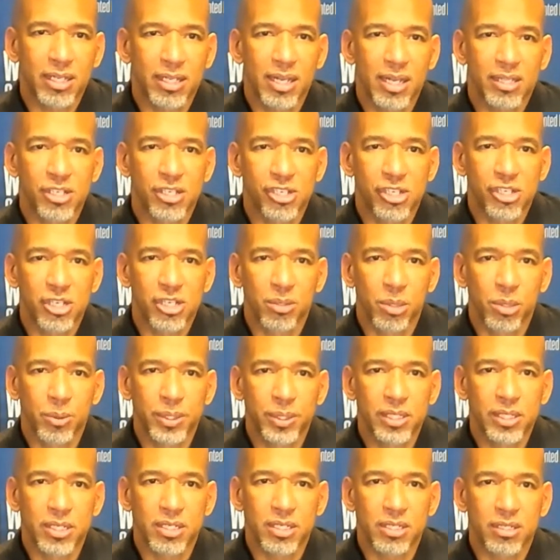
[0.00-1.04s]
that this year where
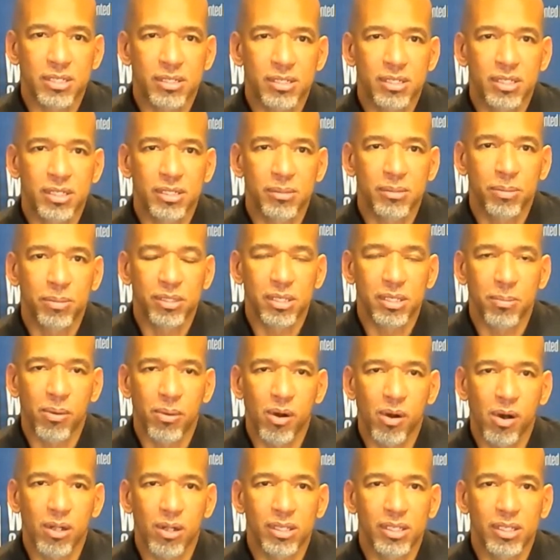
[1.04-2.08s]
we just couldn't put the
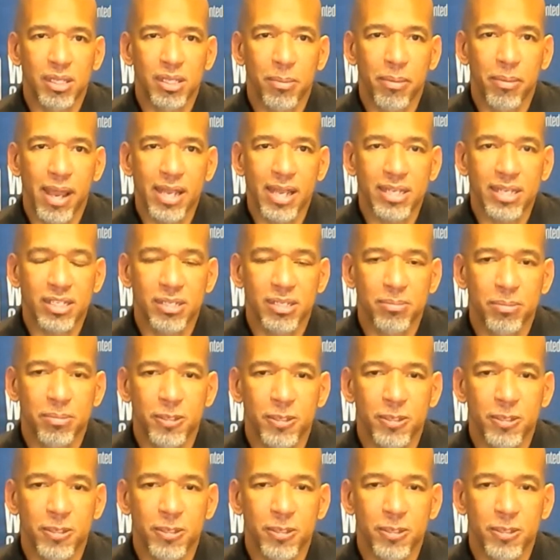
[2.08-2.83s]
ball in the basket.